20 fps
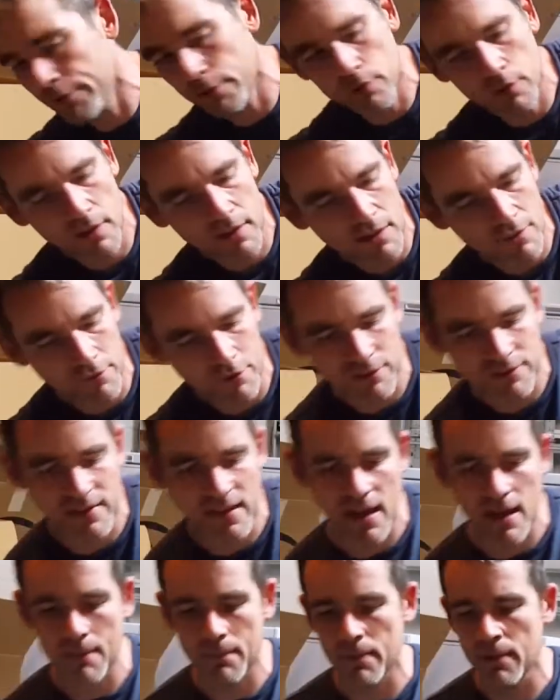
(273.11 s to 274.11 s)
you're looking for
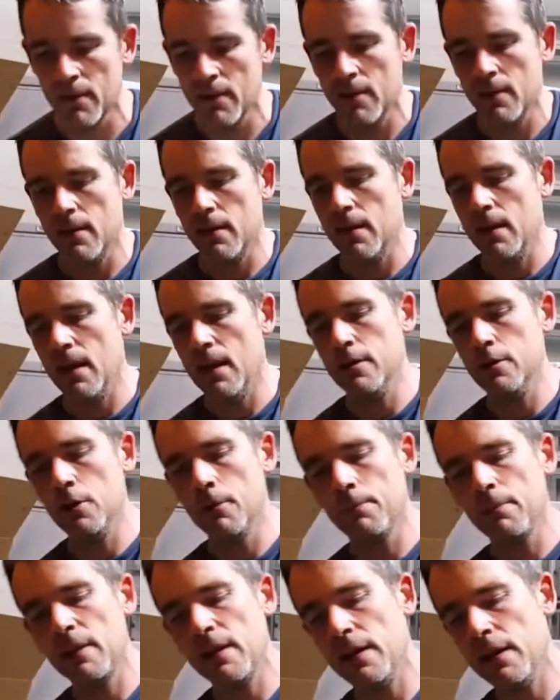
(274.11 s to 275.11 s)
tape and you're
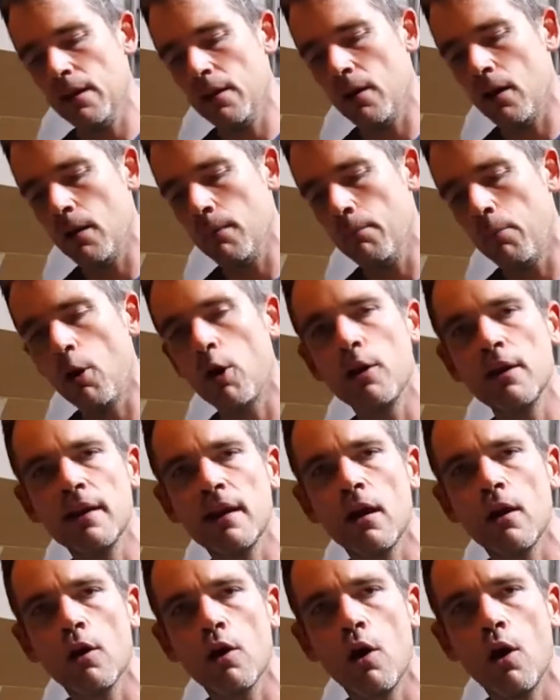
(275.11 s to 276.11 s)
planning on parting
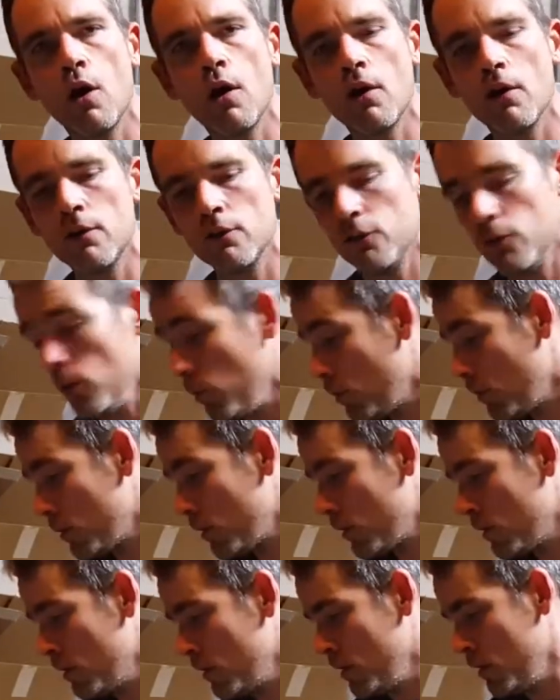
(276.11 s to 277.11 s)
out cars
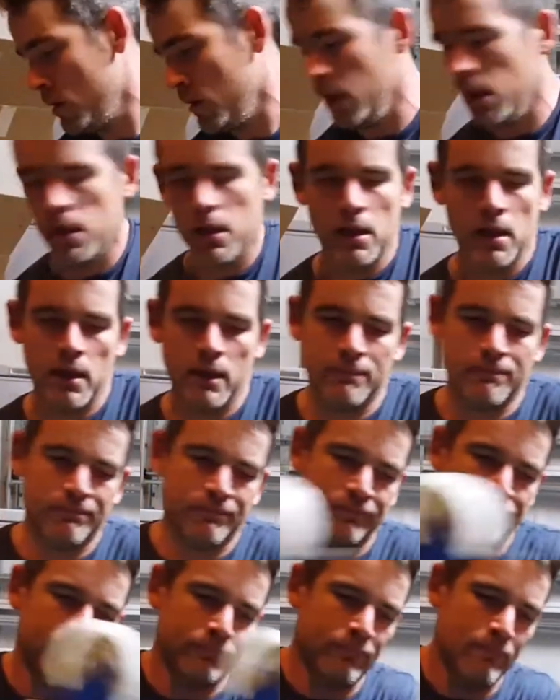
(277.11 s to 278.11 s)
or
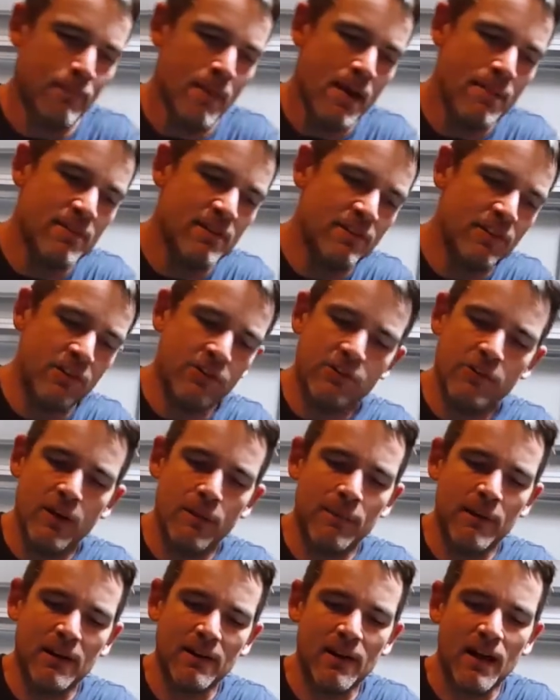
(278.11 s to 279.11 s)
maybe just
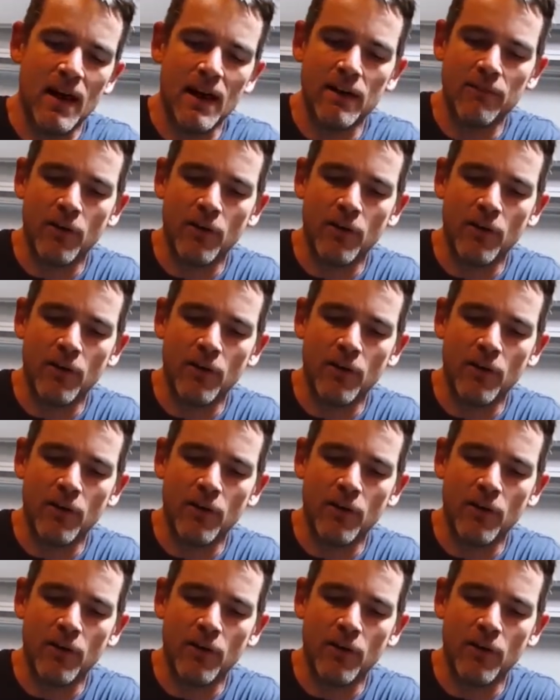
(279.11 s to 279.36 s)
shipping a lot of